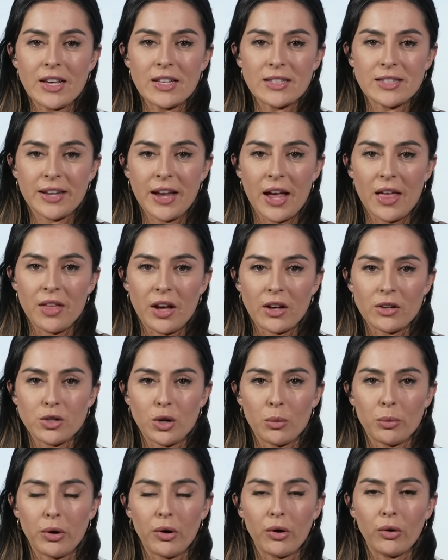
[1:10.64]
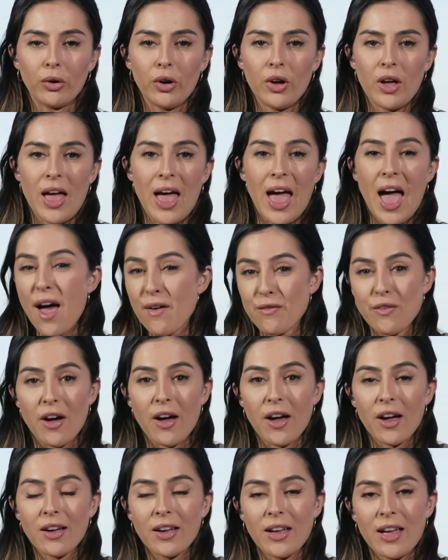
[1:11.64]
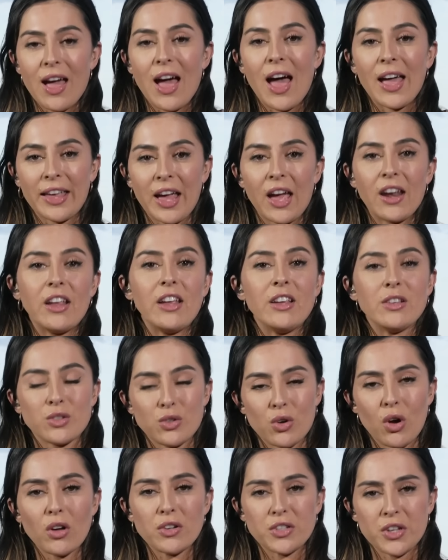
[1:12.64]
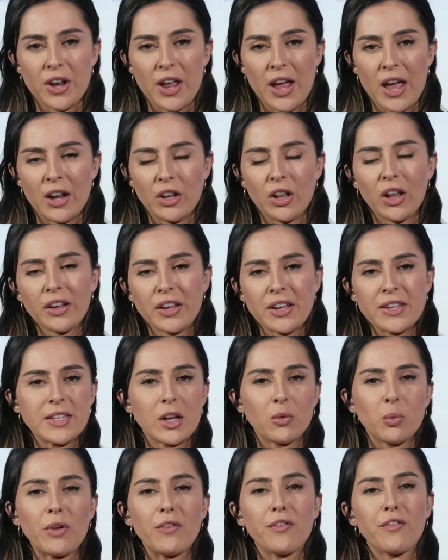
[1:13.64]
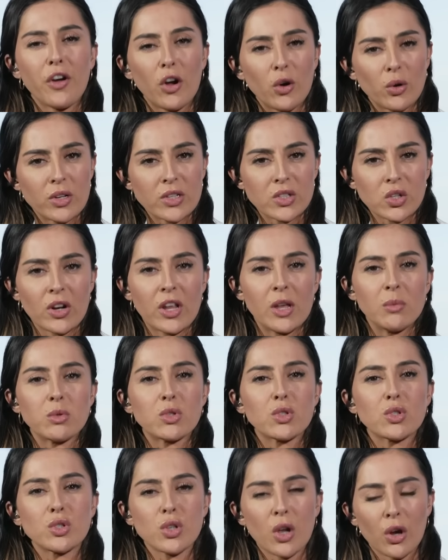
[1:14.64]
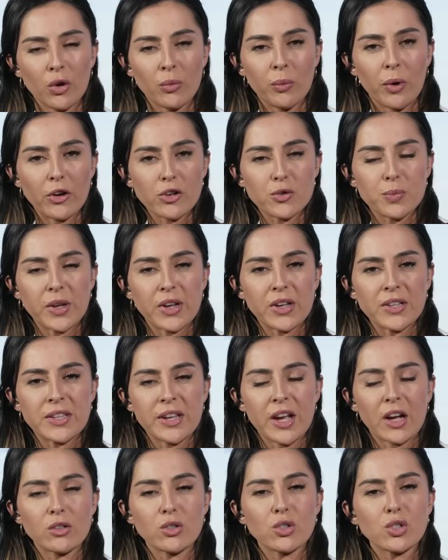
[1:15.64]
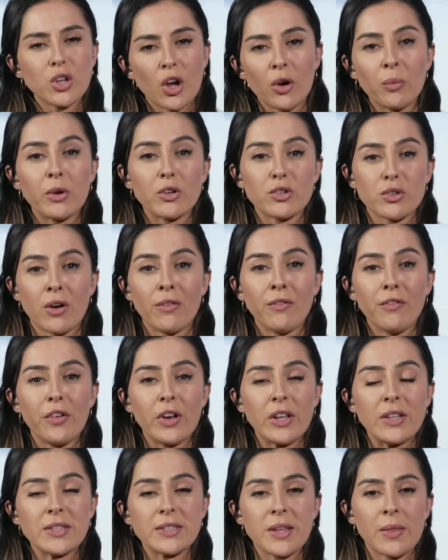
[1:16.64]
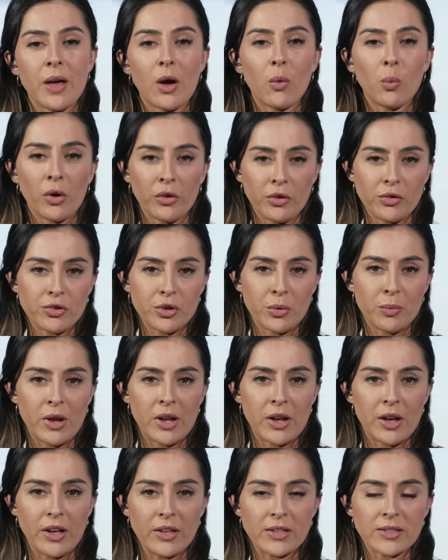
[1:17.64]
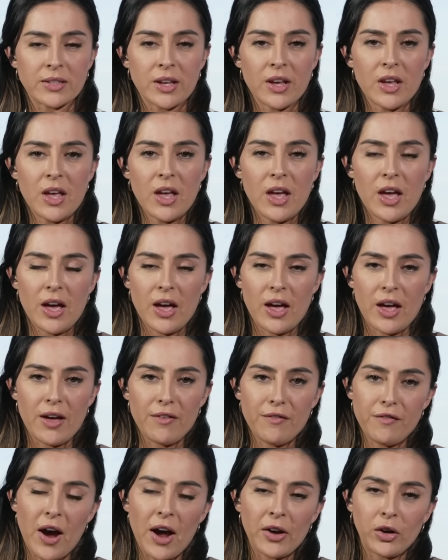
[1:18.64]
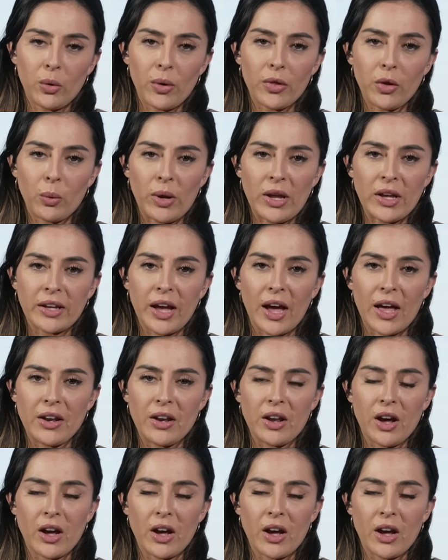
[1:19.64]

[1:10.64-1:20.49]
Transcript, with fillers: to get that double ever again, he's not done it. And like he said, we focused on him so much because he had so much confidence in that 100 metres uh, final at the weekend.